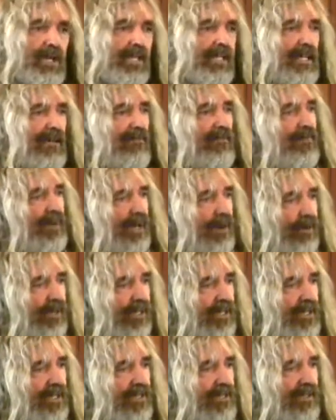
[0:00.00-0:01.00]
like to have a meal with
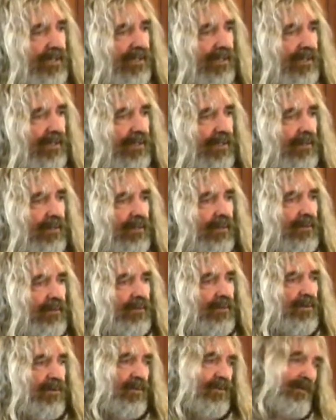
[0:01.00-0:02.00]
us?"
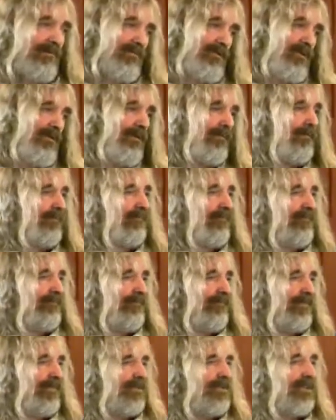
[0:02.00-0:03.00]
So he said, "Sure."
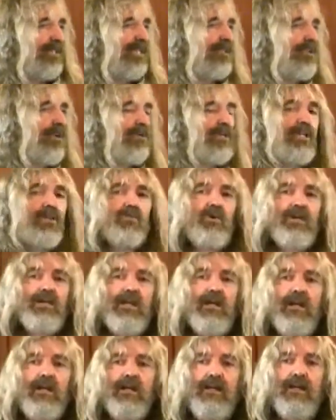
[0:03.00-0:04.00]
So they turn into an
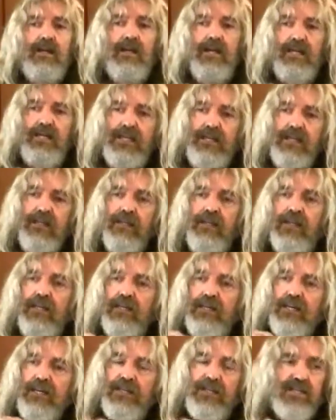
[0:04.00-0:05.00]
inn,
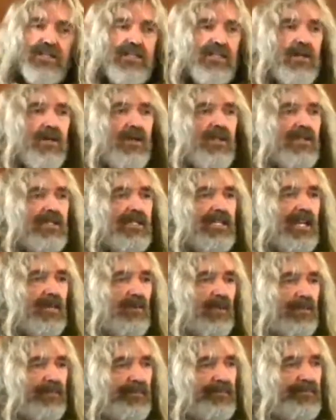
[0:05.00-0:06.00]
and they sit down at the
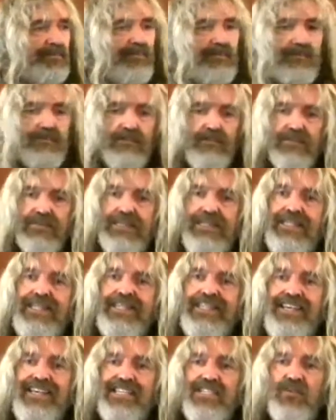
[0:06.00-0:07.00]
table. And he
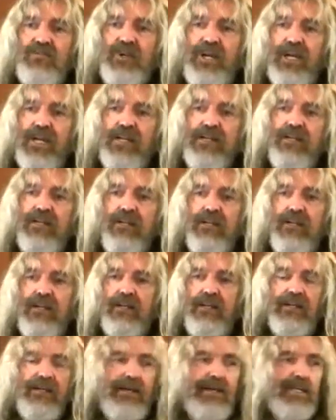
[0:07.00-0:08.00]
takes the bread,
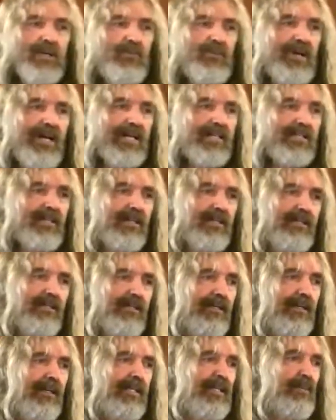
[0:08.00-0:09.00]
and he breaks it,
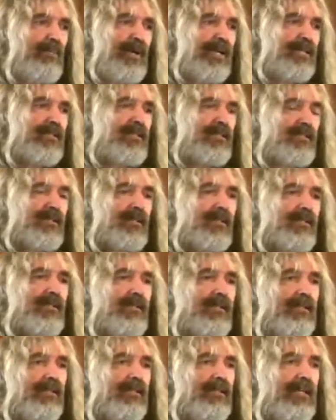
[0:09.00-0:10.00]
and he blesses it,
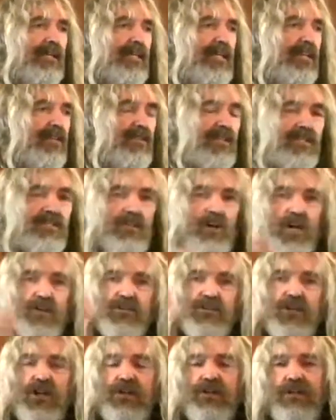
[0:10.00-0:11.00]
and he gives it, and all of a
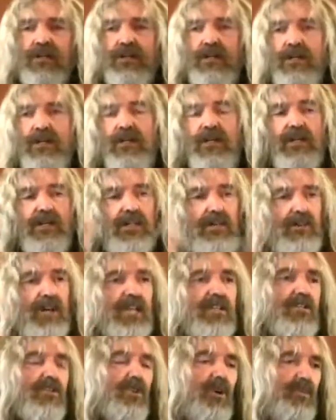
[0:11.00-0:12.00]
sudden, their
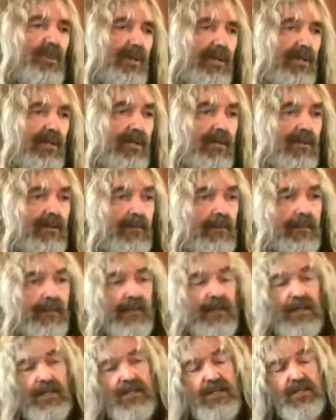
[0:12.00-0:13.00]
eyes are opened,
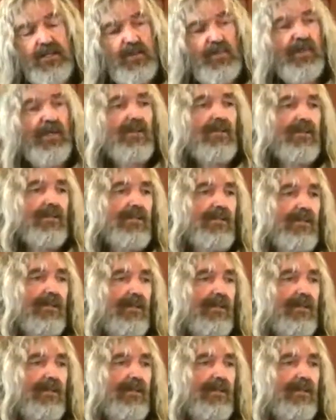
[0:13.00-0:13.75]
and he disappears.